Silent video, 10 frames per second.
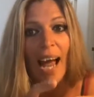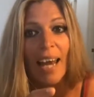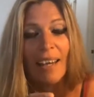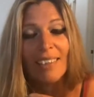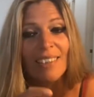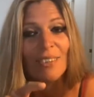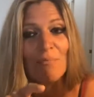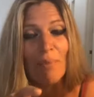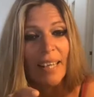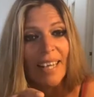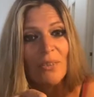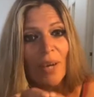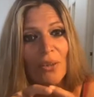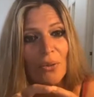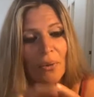island in the planet
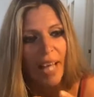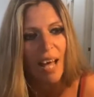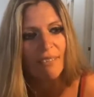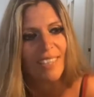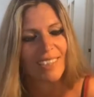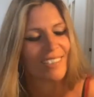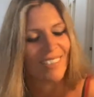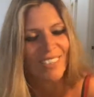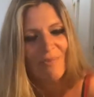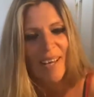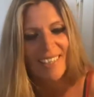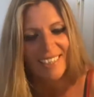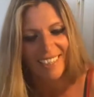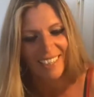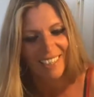where you don't have that. It's amazing.